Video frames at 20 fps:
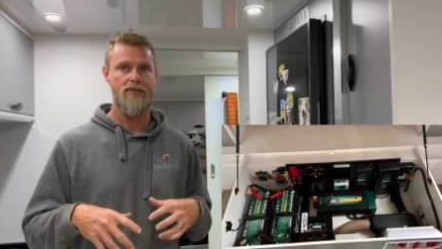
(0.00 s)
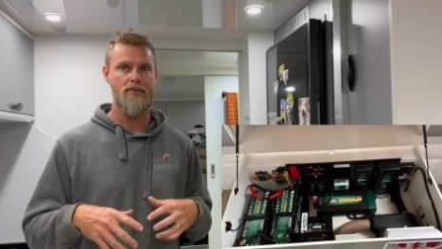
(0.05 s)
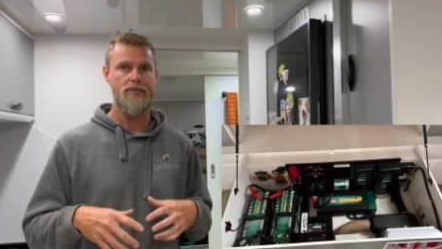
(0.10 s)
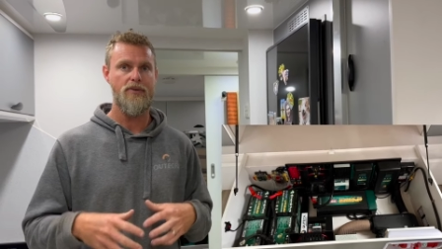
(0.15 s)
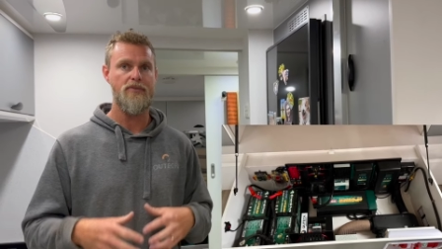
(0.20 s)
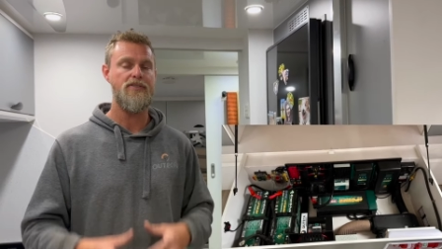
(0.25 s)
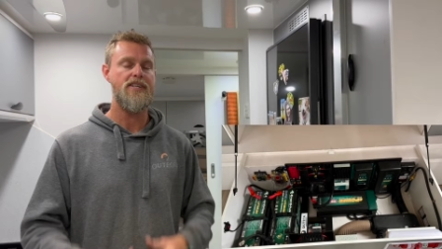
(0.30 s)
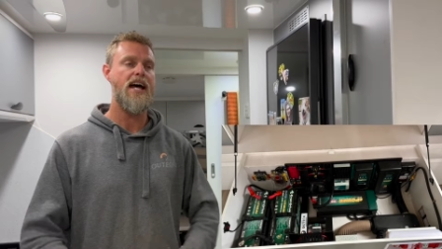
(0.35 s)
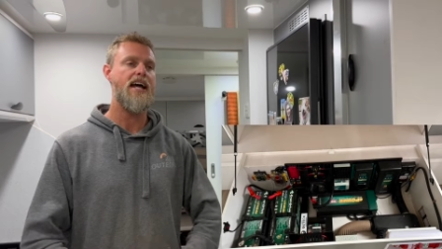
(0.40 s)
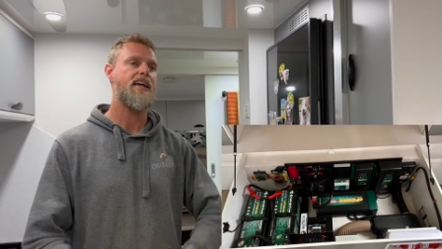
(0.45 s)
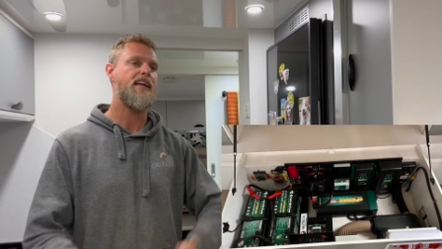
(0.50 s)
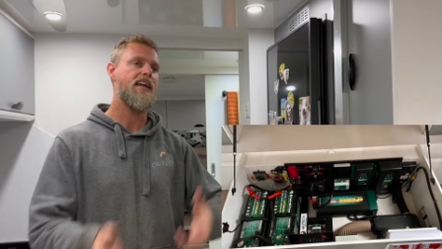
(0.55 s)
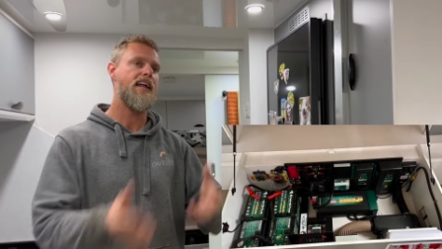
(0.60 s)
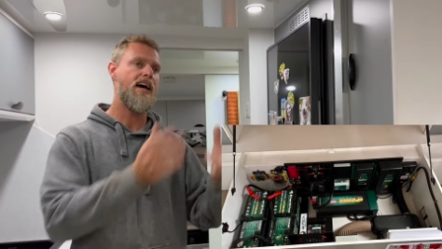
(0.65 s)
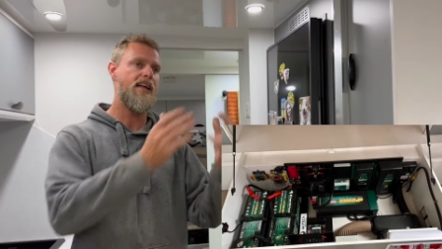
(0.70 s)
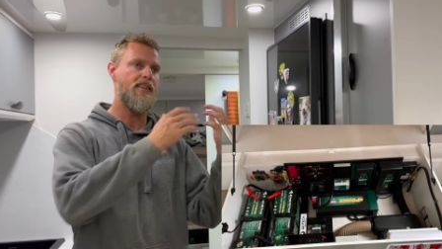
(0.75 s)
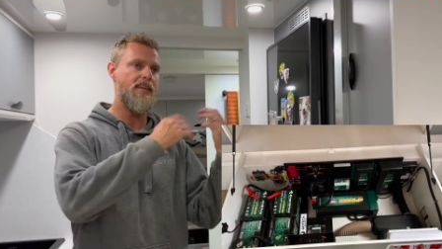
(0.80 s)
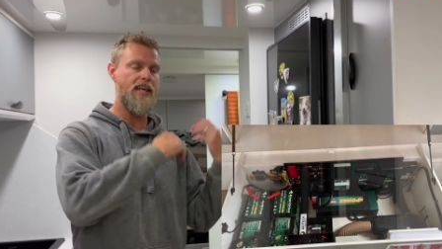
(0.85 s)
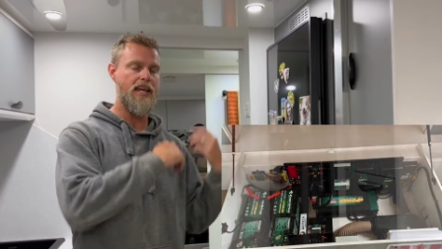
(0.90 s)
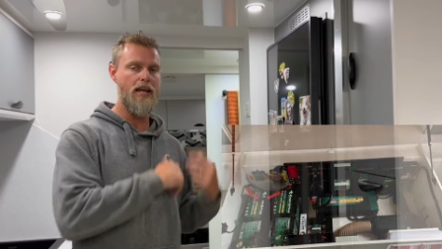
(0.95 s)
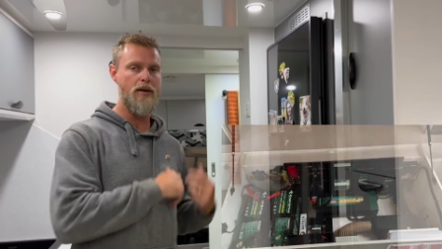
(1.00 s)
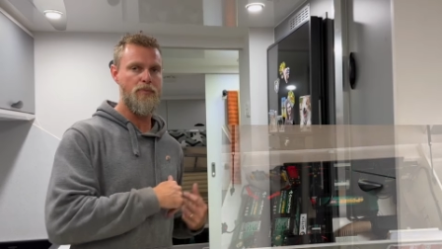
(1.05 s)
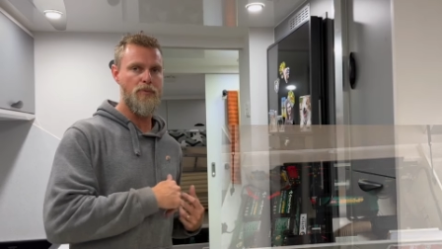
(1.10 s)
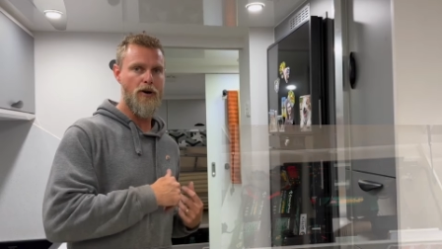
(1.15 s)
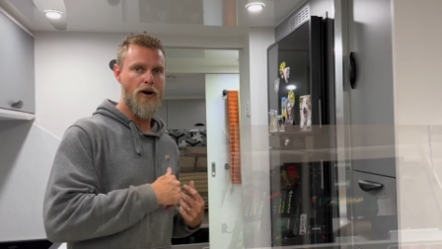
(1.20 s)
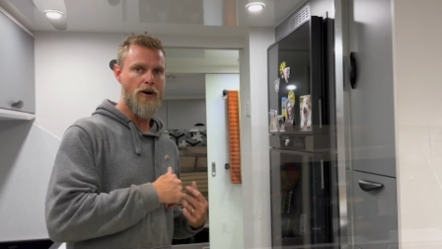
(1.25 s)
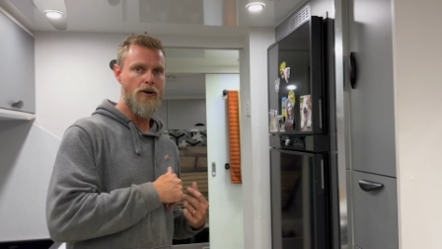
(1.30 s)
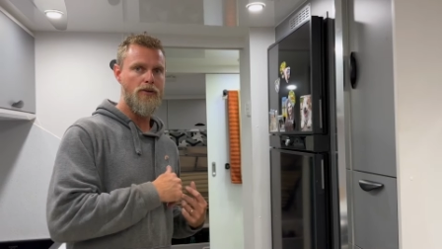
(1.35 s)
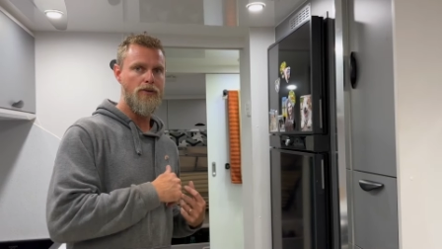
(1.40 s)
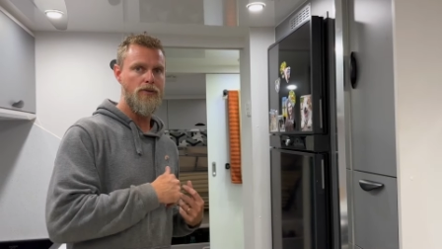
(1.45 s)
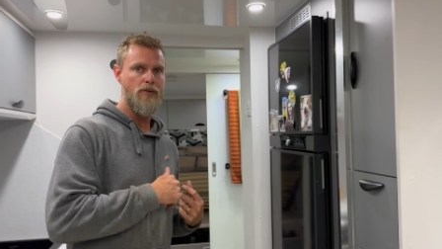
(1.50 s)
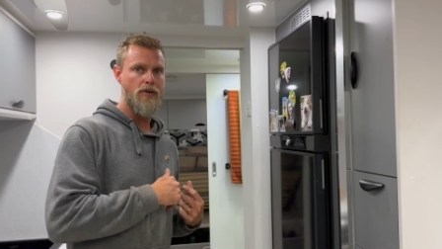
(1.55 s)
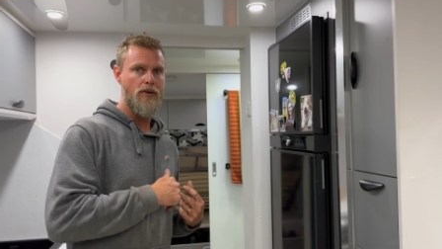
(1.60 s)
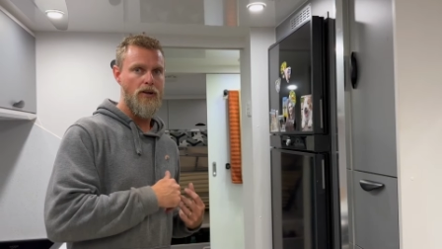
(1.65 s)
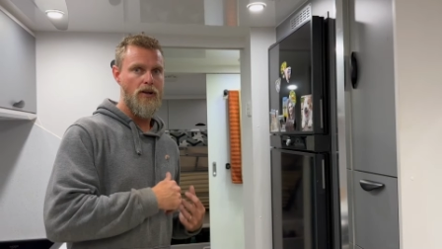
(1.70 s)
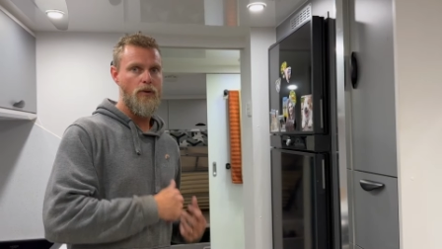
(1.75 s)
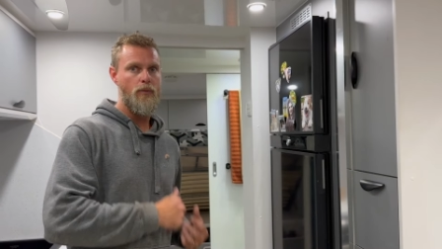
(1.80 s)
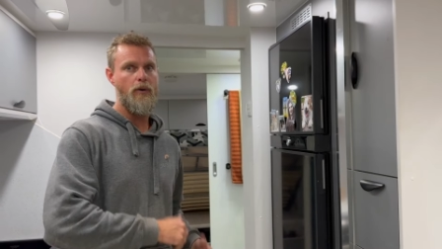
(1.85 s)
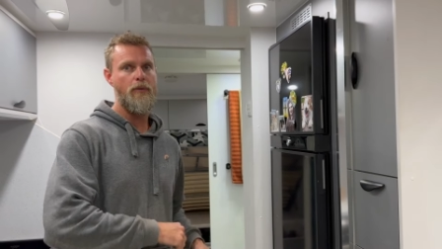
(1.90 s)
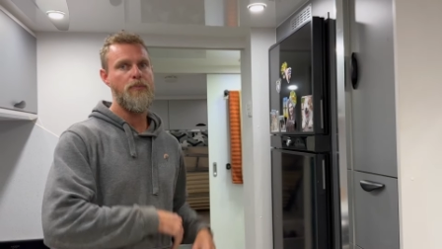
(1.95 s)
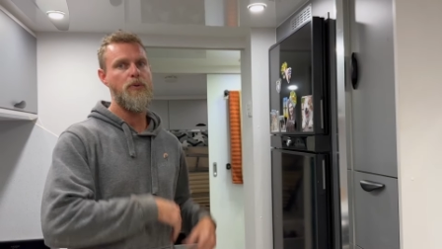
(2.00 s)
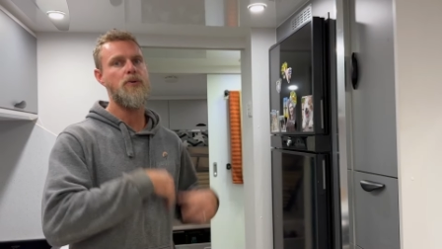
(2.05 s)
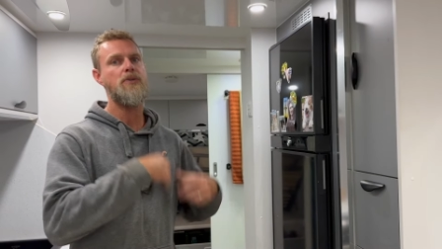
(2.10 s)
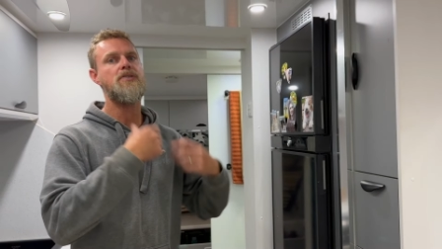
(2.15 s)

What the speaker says: We've taken out the ePro, we've put